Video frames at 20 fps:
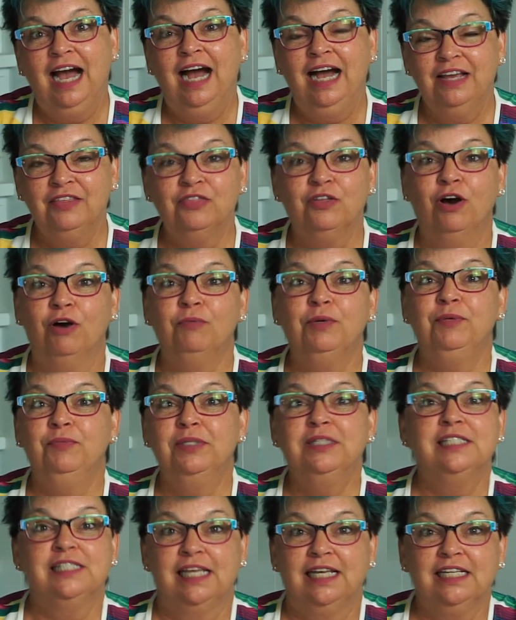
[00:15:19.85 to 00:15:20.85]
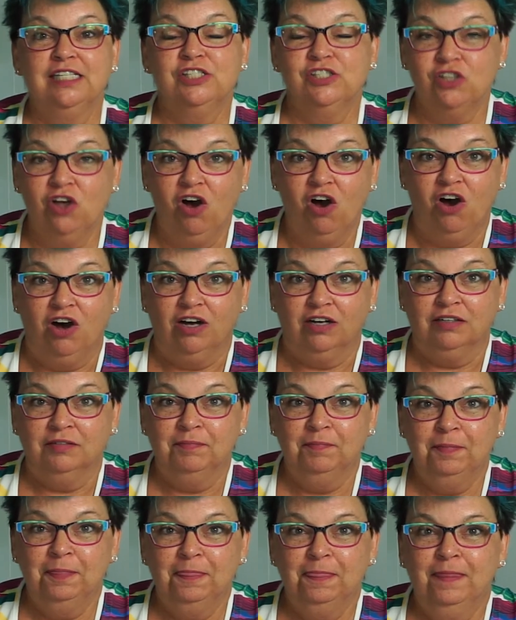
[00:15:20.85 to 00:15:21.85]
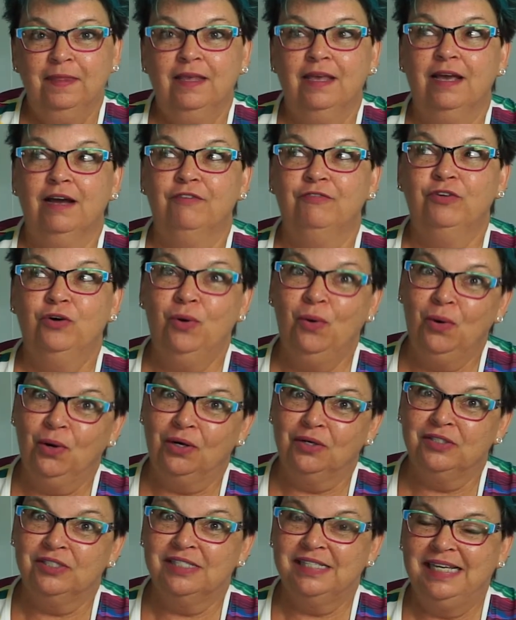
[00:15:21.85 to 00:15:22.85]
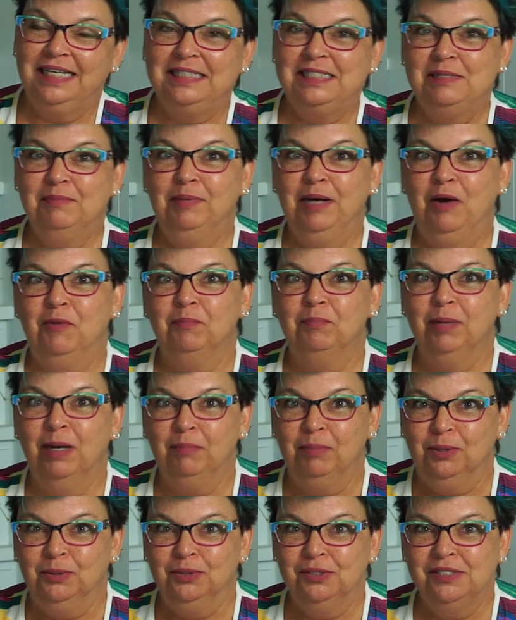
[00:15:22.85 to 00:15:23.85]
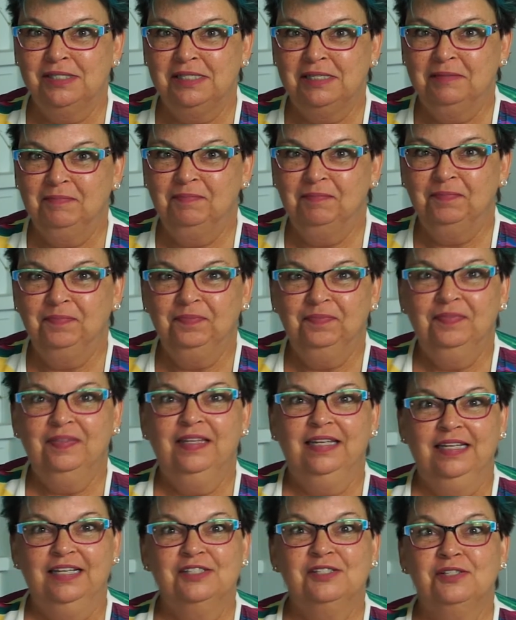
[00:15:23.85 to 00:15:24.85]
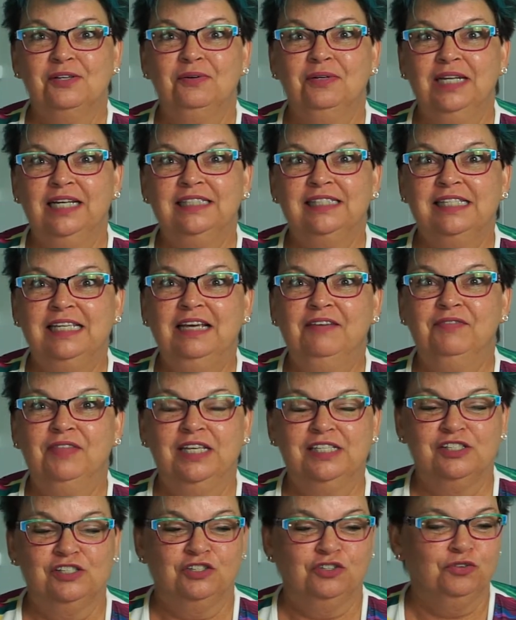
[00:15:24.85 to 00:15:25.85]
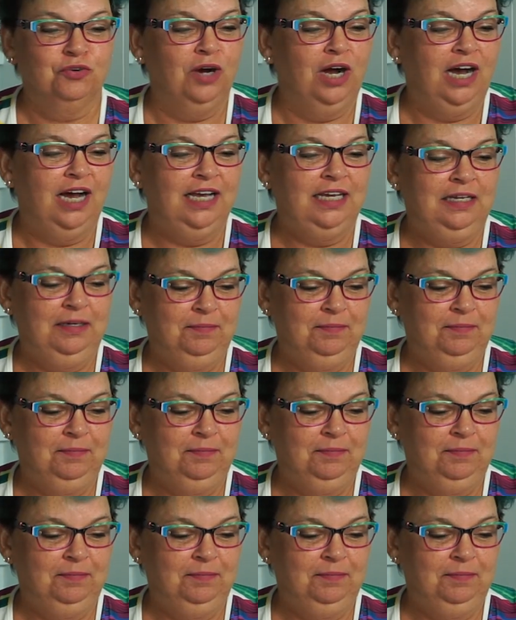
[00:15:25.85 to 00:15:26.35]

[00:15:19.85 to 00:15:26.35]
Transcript: I thought we would sing a song. Of course, it's about bubbles. So let's give this a try.